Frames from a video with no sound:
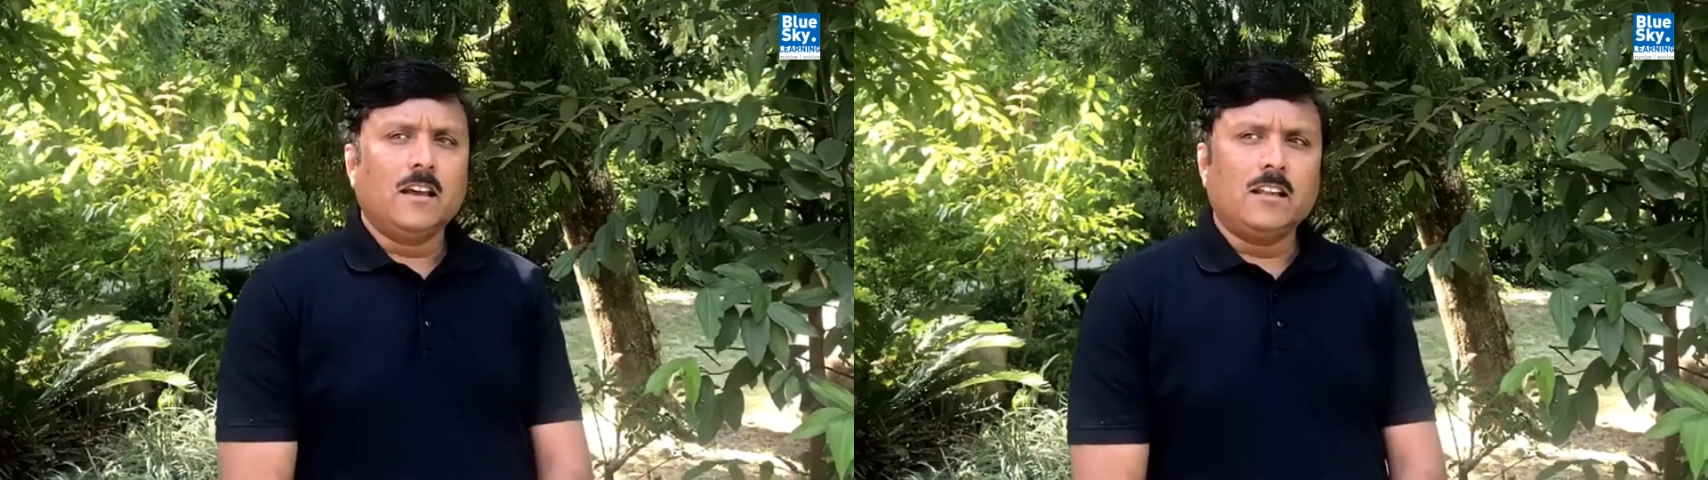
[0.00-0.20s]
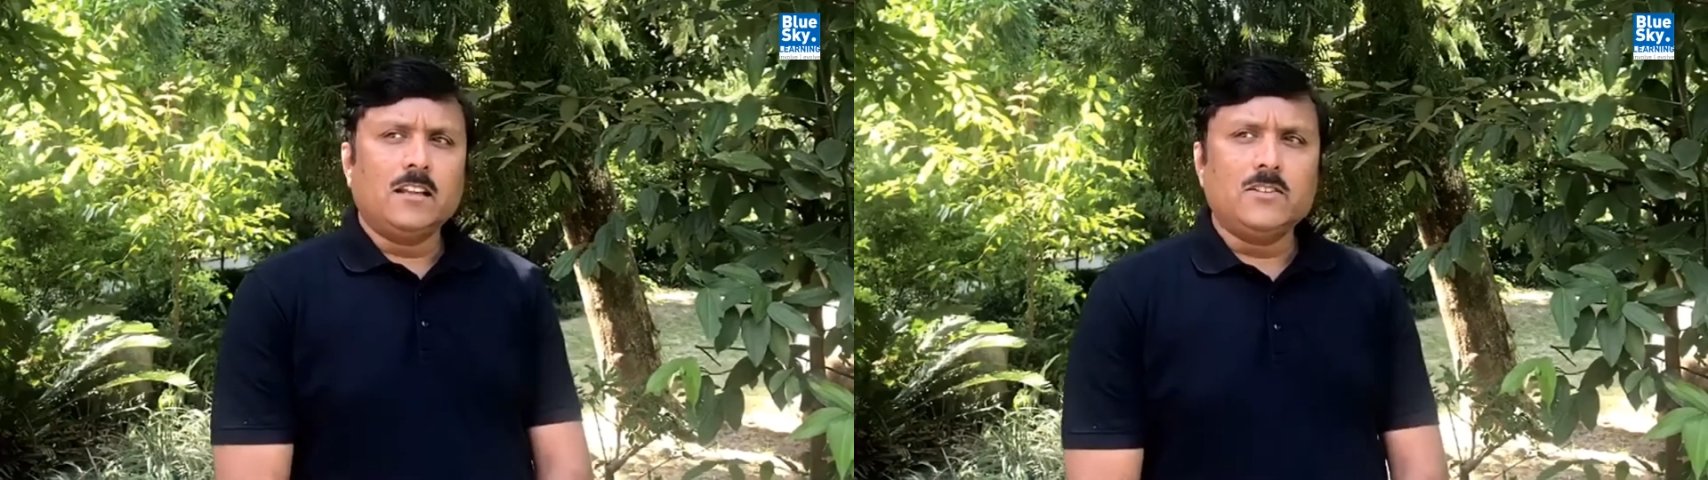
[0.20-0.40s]

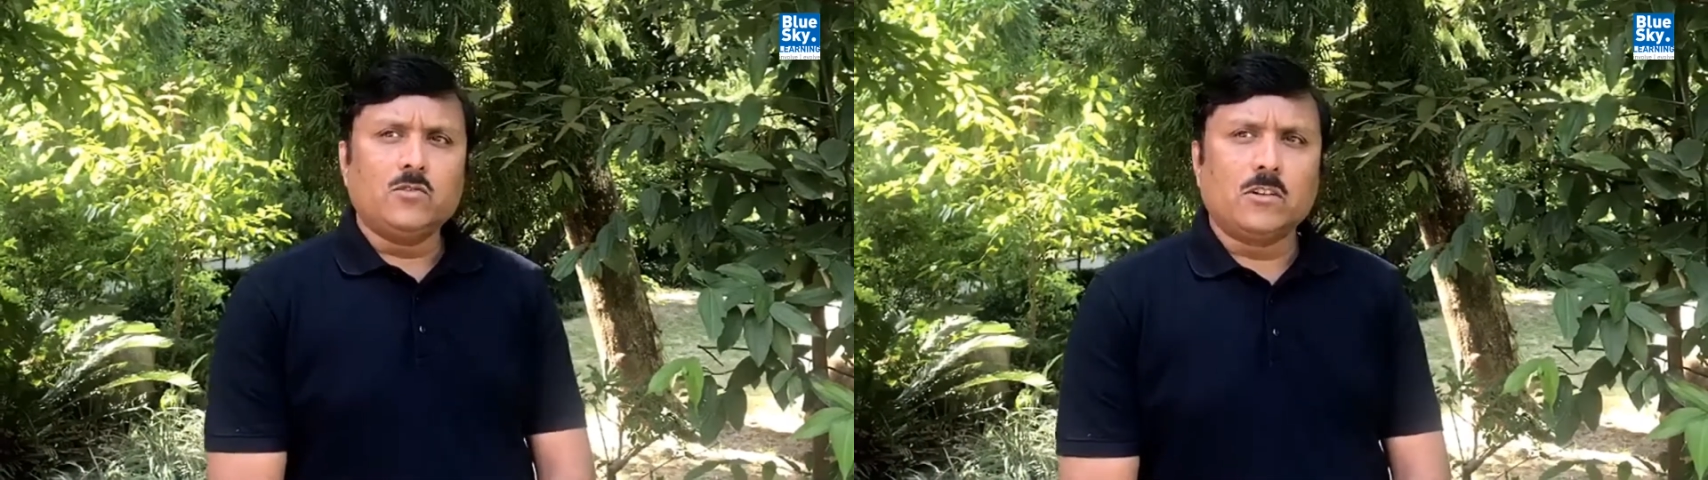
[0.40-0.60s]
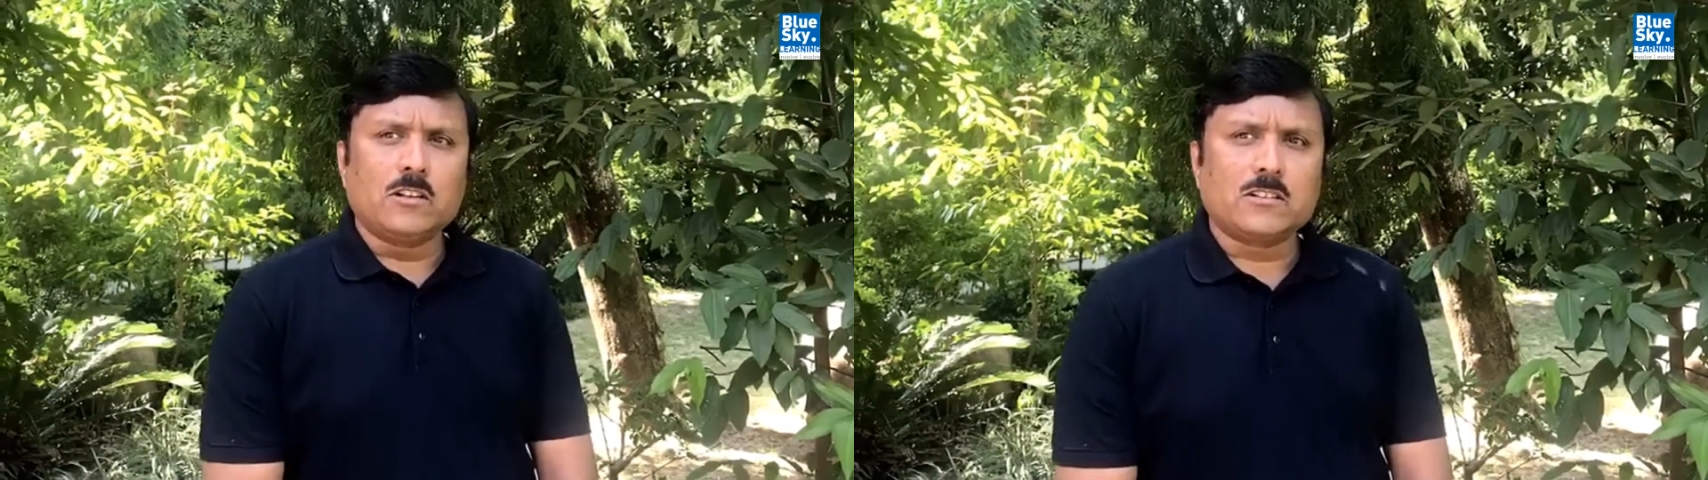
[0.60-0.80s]
and
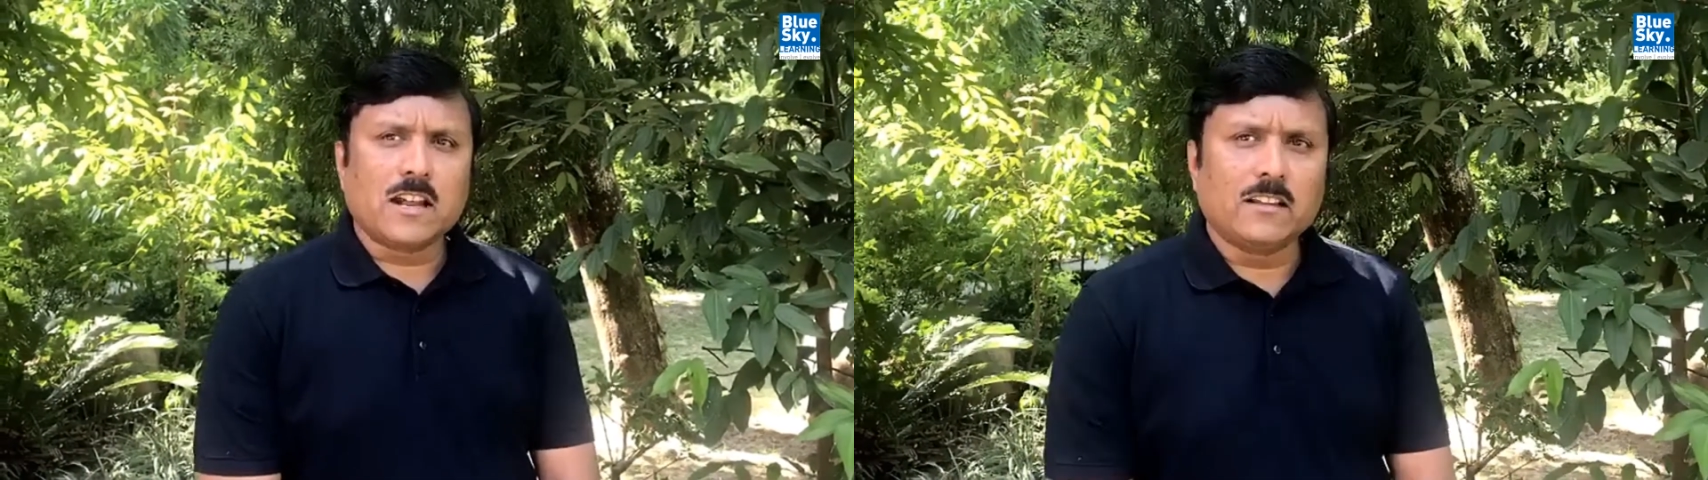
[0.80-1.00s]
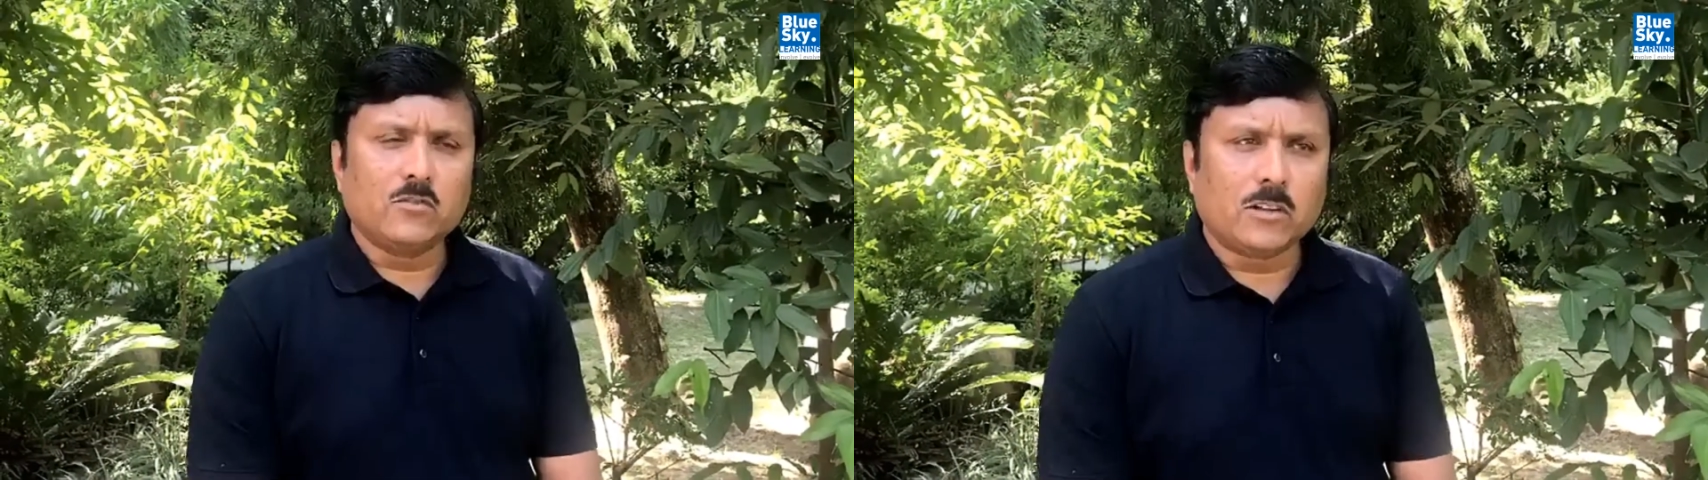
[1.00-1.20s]
easy to
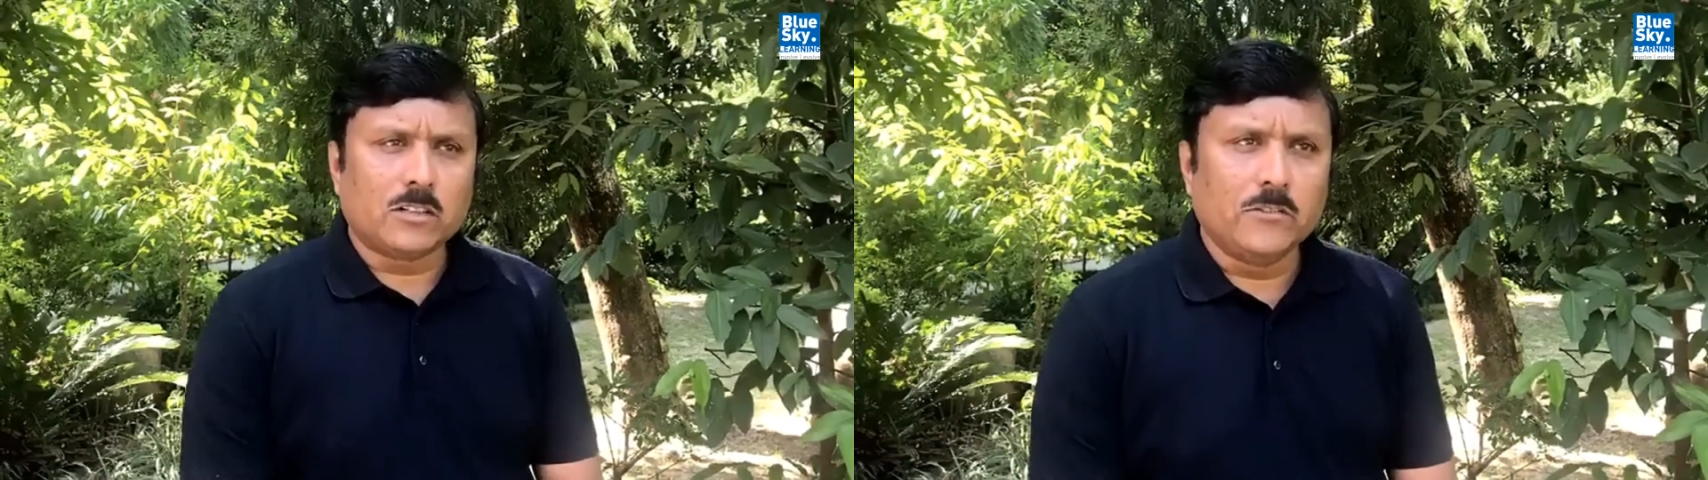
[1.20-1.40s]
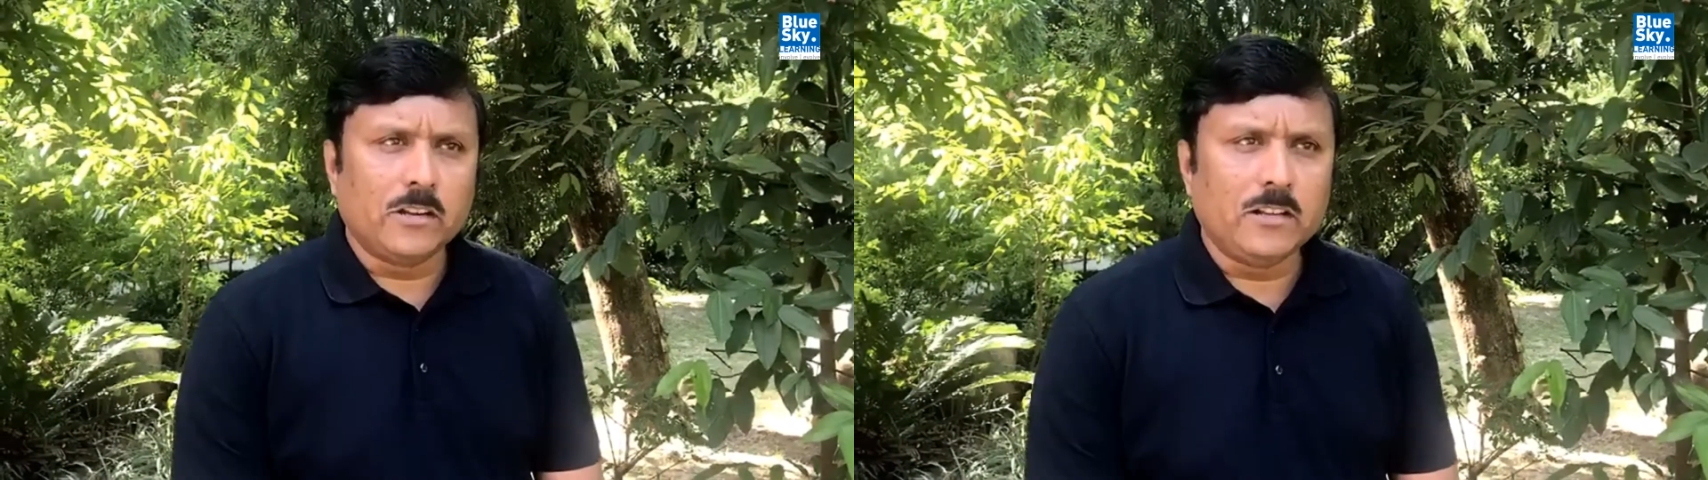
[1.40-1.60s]
understand those
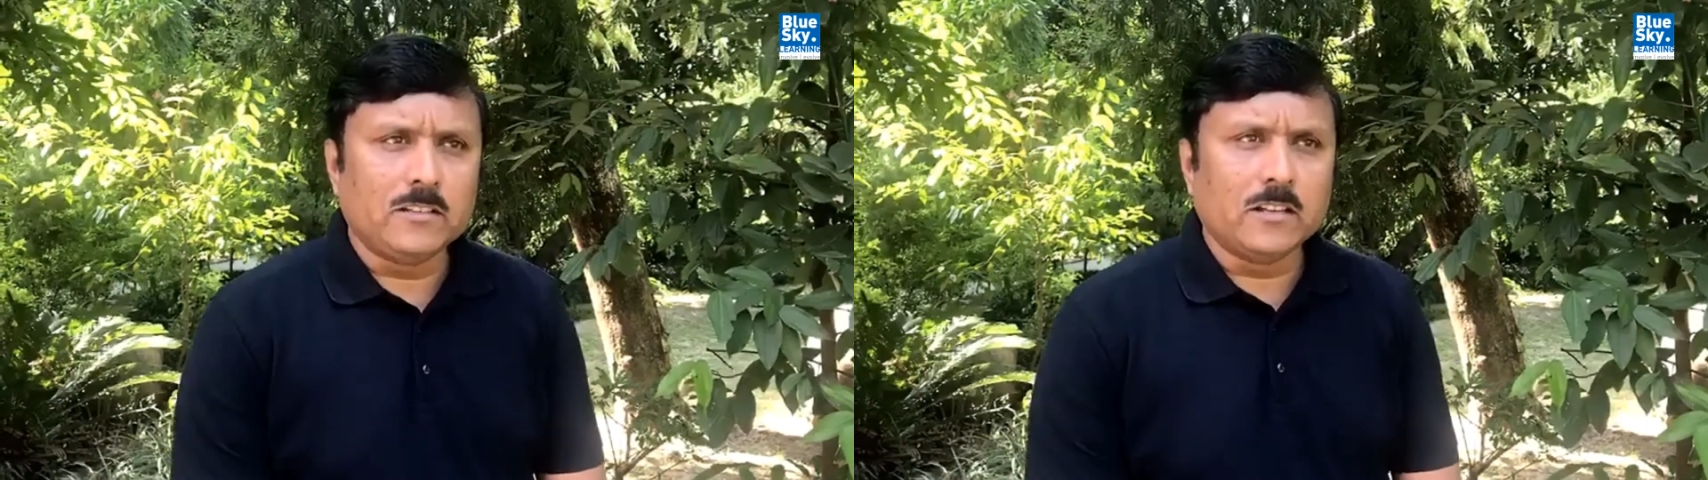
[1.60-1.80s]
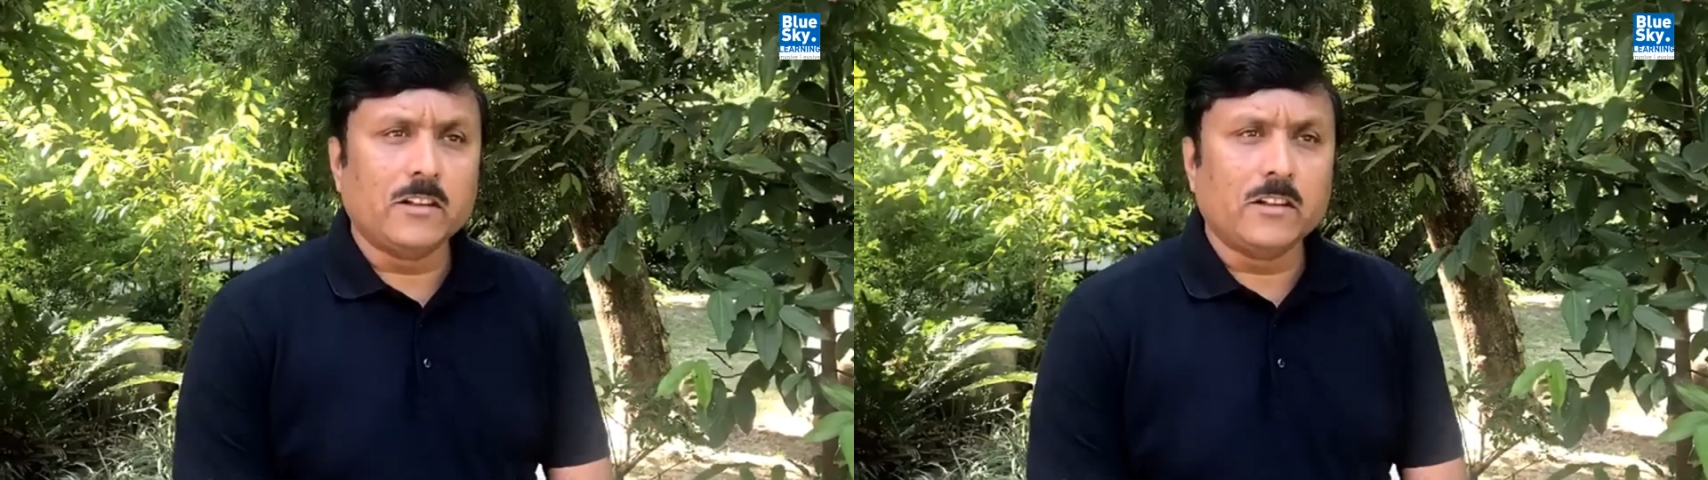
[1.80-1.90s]
activities